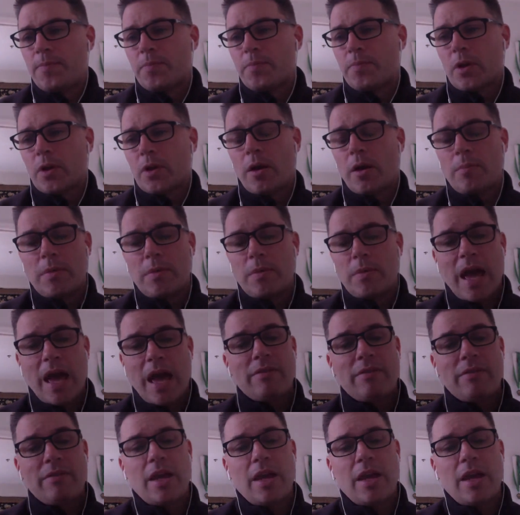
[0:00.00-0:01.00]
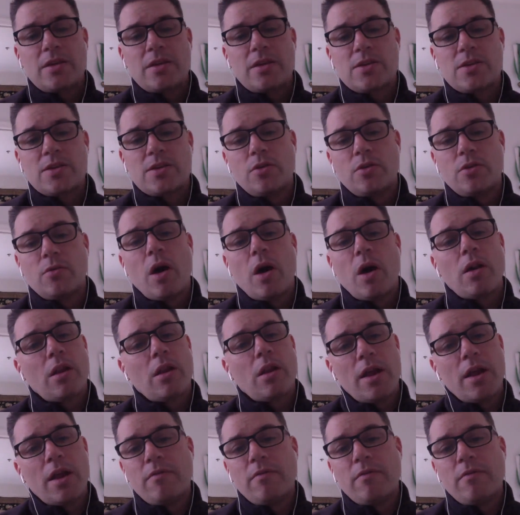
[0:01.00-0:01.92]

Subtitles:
navigate this new online